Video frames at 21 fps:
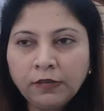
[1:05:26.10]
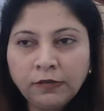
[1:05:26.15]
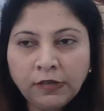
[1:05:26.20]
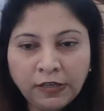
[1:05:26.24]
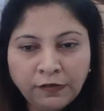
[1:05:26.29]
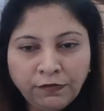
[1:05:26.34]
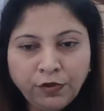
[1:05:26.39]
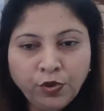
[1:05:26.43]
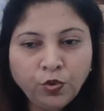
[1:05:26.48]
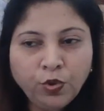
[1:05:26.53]

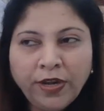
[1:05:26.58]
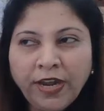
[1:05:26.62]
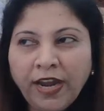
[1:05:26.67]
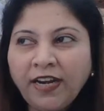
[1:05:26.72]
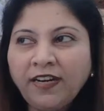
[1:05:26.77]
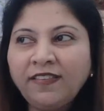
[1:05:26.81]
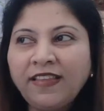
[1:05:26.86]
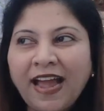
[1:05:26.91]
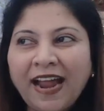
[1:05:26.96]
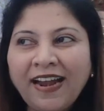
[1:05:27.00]
if you
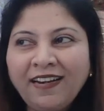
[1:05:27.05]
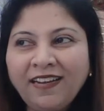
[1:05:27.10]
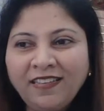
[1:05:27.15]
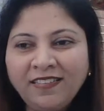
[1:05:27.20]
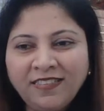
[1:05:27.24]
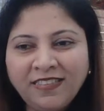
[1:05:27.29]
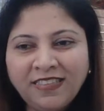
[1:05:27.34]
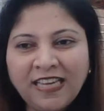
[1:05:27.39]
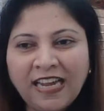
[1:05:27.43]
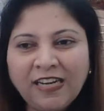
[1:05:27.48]
get that
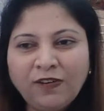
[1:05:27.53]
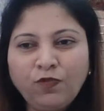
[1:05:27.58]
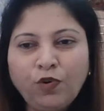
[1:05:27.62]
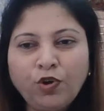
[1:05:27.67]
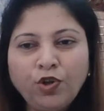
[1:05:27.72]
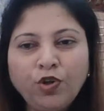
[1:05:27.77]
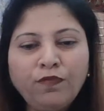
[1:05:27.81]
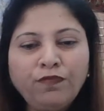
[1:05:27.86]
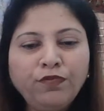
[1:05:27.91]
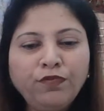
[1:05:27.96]
insight
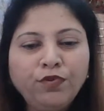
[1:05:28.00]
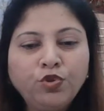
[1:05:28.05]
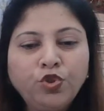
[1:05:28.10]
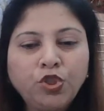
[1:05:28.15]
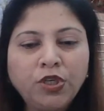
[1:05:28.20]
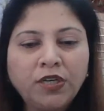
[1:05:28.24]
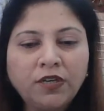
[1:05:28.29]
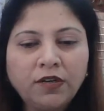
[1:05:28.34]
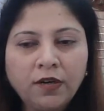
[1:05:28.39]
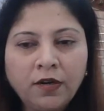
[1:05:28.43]
for your
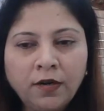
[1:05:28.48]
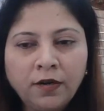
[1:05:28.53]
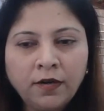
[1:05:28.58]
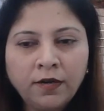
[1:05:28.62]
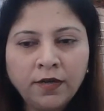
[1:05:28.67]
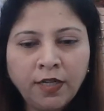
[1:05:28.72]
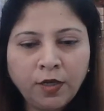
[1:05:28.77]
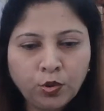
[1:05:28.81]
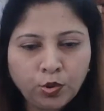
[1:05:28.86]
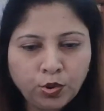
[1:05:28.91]
future
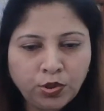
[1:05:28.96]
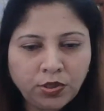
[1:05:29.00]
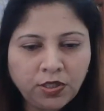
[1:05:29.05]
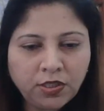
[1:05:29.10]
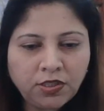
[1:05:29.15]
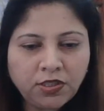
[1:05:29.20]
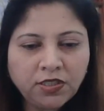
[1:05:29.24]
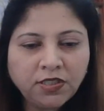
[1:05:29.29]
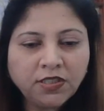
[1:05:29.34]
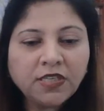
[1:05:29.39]

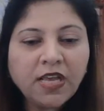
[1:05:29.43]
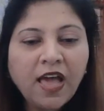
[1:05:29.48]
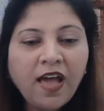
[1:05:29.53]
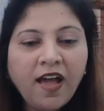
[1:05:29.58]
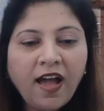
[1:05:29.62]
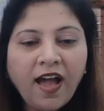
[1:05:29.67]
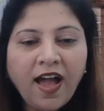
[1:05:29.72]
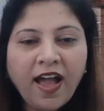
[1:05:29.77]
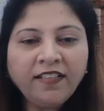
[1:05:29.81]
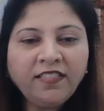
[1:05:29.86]
negotiations,
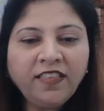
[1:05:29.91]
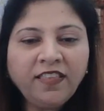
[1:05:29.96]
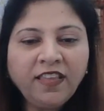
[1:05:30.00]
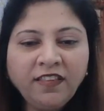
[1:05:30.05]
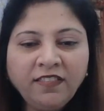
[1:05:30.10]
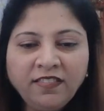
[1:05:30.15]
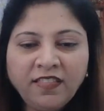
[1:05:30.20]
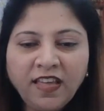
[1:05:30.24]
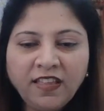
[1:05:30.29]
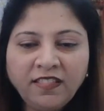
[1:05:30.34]
I
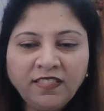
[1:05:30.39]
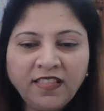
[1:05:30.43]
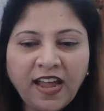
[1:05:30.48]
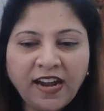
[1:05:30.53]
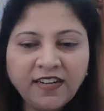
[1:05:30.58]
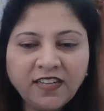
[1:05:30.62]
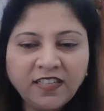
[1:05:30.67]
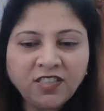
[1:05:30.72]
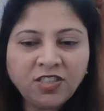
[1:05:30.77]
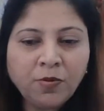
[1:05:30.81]
think then
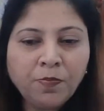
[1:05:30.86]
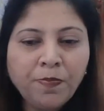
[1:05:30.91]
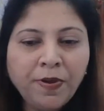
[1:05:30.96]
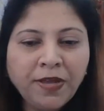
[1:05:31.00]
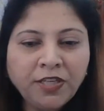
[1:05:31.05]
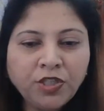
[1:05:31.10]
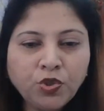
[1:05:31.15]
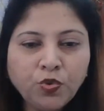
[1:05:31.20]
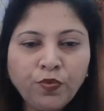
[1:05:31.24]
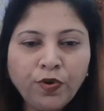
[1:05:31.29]
that is the
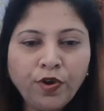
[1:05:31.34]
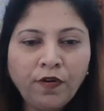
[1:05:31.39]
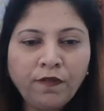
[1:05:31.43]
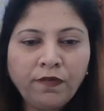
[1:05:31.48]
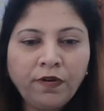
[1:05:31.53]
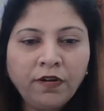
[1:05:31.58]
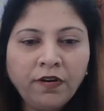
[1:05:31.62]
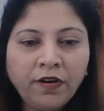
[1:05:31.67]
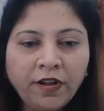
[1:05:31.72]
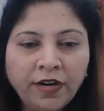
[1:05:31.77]
best way
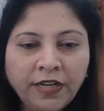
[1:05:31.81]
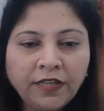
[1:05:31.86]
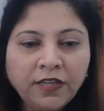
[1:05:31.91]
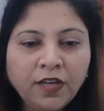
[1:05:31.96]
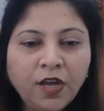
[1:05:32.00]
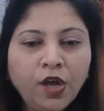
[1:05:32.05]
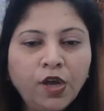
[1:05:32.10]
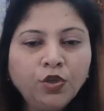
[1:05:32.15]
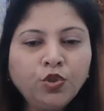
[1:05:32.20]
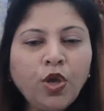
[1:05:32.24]
of learning.
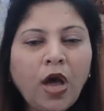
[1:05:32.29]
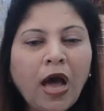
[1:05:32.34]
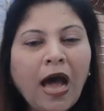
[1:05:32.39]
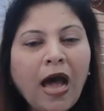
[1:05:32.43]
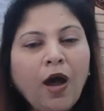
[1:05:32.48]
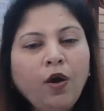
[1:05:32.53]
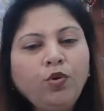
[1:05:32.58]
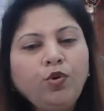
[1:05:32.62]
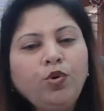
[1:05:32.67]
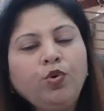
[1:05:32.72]
So
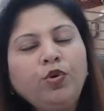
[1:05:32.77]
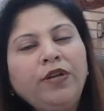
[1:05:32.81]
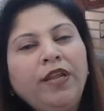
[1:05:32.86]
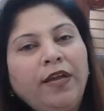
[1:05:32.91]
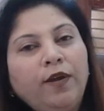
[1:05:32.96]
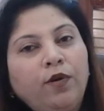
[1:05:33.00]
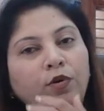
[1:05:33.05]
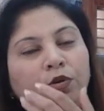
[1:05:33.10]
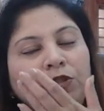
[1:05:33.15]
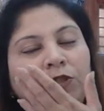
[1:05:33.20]
how to
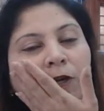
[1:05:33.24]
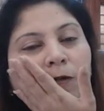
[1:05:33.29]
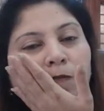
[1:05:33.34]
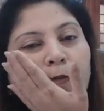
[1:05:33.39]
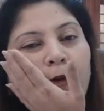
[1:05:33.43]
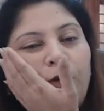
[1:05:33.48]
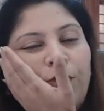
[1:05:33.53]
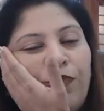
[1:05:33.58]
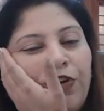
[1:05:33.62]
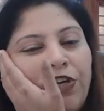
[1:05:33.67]
negotiate
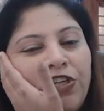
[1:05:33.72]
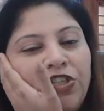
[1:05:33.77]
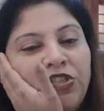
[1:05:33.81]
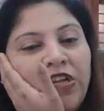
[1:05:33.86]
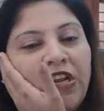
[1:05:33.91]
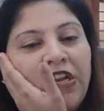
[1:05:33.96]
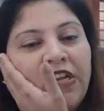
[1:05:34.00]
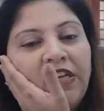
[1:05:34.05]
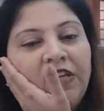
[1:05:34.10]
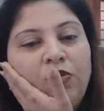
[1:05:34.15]

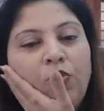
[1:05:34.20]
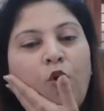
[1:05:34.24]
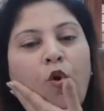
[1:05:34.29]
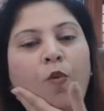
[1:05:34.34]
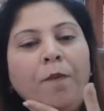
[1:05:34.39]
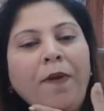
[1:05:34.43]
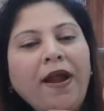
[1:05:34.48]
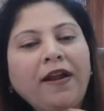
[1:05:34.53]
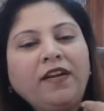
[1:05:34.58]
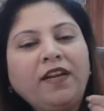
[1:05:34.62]
professionally,
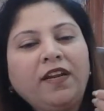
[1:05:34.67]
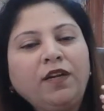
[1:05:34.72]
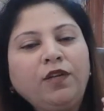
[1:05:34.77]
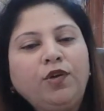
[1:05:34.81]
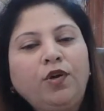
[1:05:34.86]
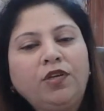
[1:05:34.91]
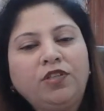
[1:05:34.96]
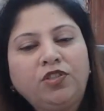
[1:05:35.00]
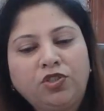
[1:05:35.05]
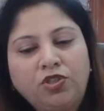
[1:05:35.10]
no matter
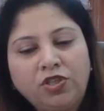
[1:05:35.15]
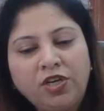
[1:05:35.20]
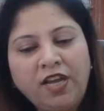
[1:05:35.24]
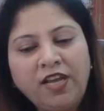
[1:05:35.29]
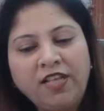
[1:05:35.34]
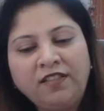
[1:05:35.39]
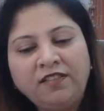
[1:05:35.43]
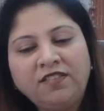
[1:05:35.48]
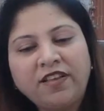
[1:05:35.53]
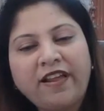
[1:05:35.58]
your
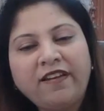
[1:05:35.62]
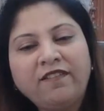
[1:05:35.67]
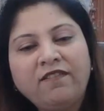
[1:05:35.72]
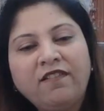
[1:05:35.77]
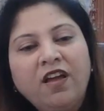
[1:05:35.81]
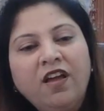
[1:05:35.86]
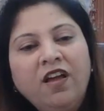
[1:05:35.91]
strengths and